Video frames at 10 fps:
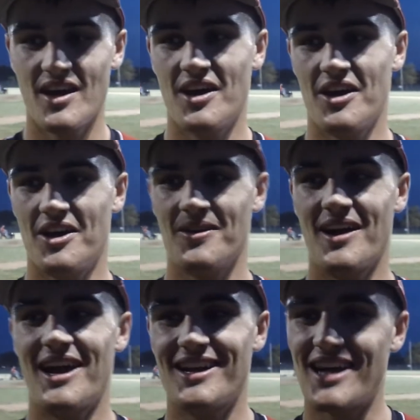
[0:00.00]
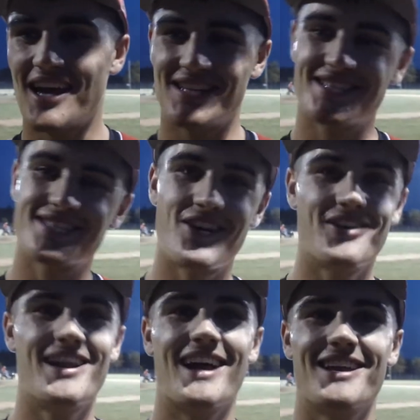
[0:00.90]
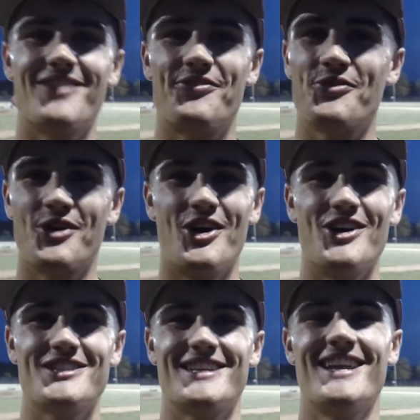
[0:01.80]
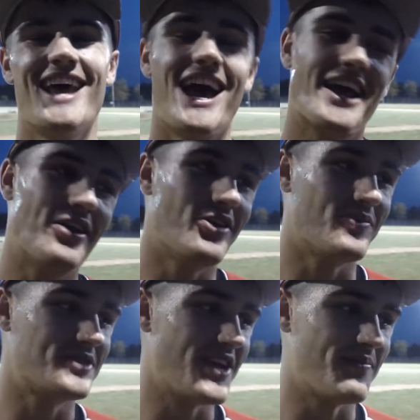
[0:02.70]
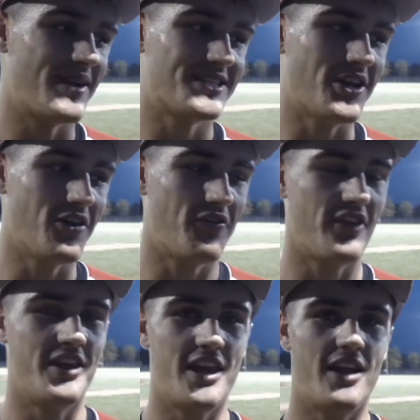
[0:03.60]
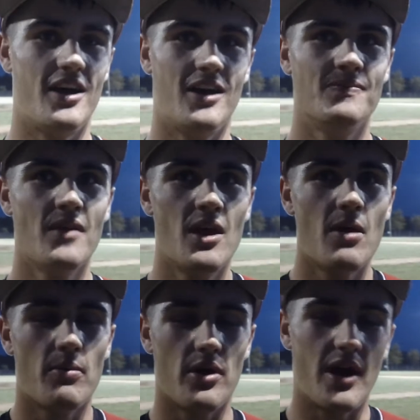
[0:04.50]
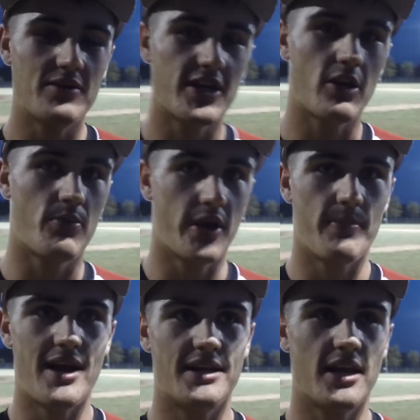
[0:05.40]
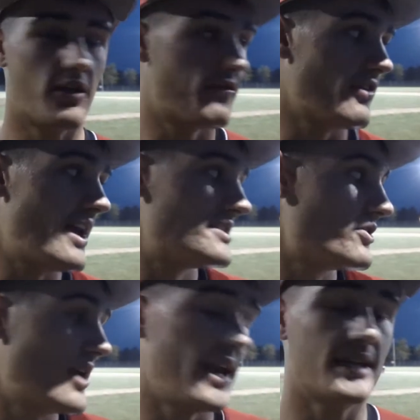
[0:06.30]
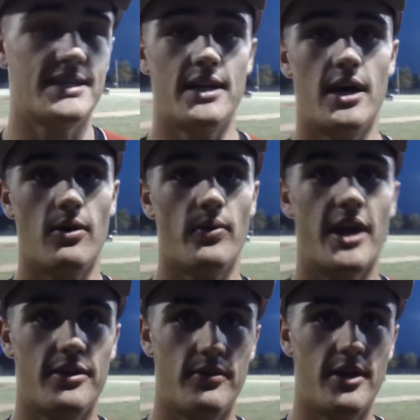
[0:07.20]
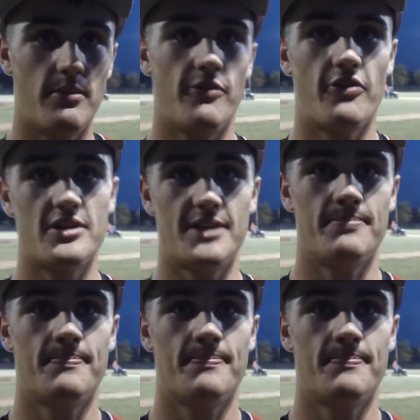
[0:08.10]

uh, I, I, started not getting a few calls and got a little upset with myself, and then uh, but I was able to bring it back together for the last three innings, and uh, we got the W for our team.